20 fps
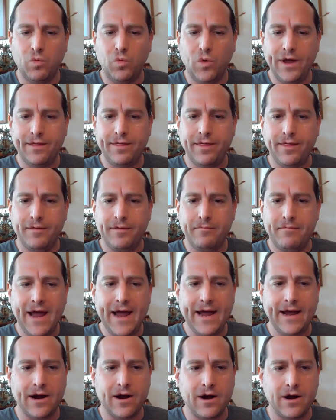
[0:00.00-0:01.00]
with the
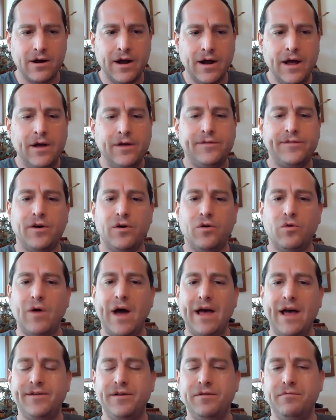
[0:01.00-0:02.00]
mayor. So
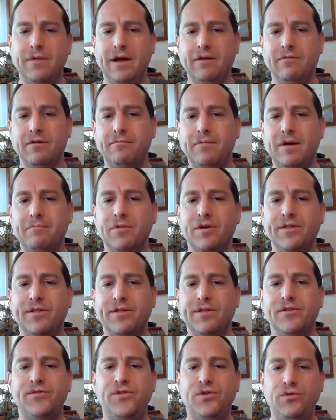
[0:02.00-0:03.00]
as you may remember,
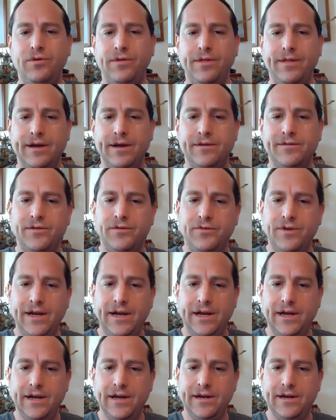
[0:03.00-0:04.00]
there's two things you
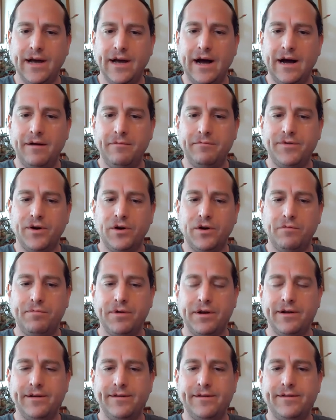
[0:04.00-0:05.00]
need um, to
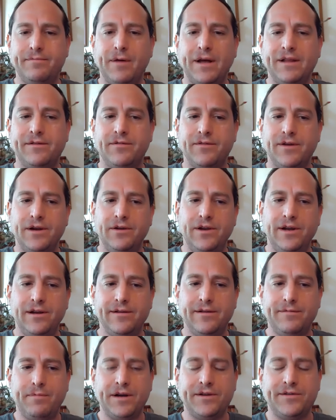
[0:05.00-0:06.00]
open a dispensary. You need
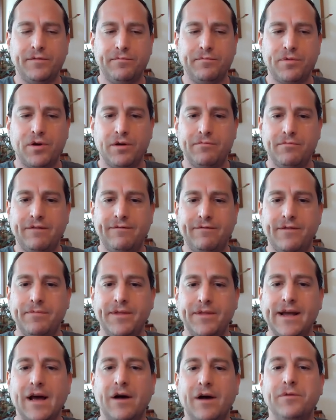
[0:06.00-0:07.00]
a special permit from
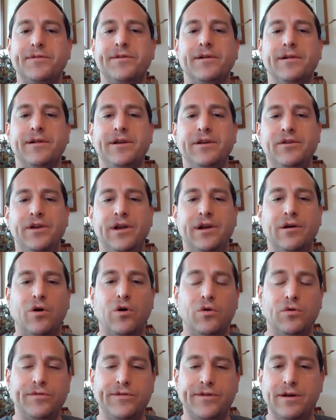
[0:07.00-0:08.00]
the council and you need a
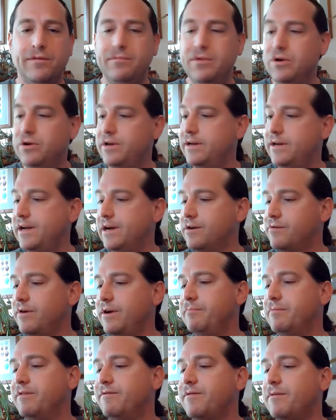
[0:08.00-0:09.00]
host community
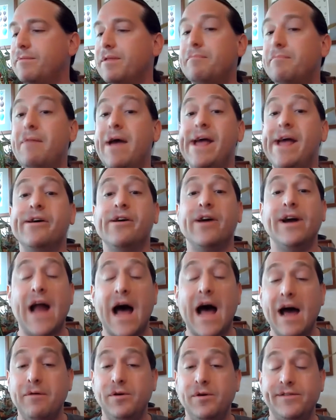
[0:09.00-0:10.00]
agreement from the mayor. And
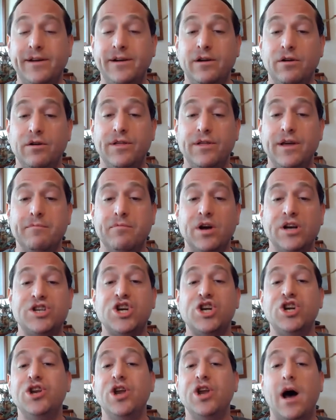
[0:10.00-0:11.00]
I was under the
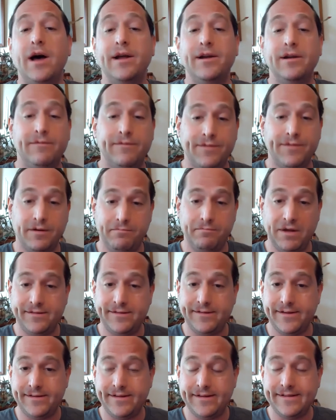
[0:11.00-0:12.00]
impression none of the
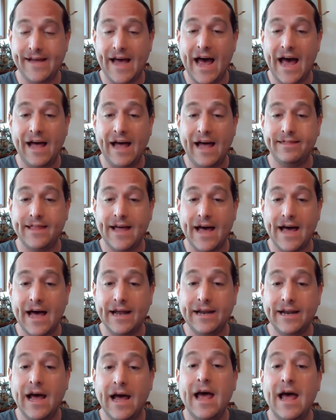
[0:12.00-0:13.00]
businesses had that.